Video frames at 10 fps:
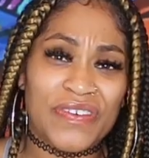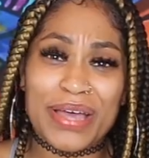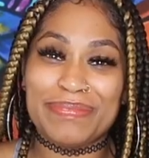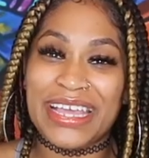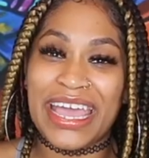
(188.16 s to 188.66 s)

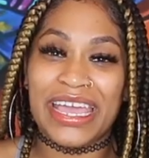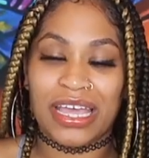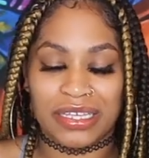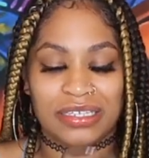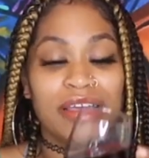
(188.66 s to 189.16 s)

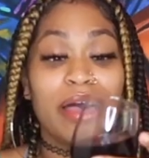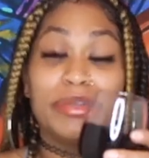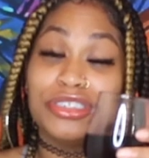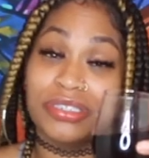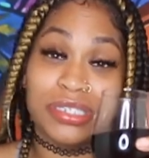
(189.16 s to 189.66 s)
update. Y'all
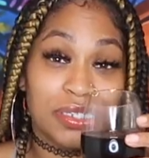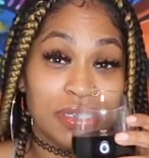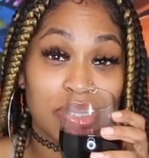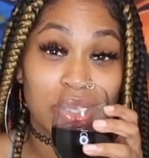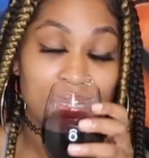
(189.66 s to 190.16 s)
been
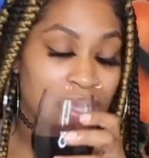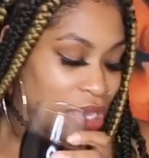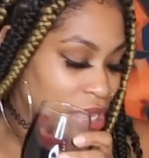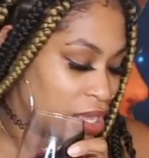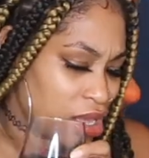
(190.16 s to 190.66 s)
drinking.
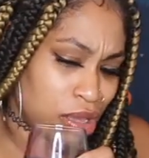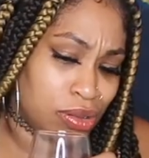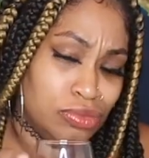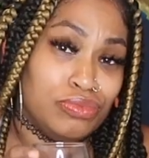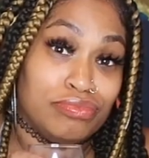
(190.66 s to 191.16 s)

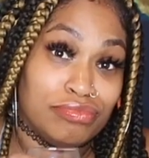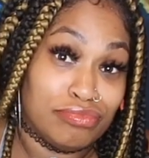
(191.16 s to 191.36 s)
Ooh,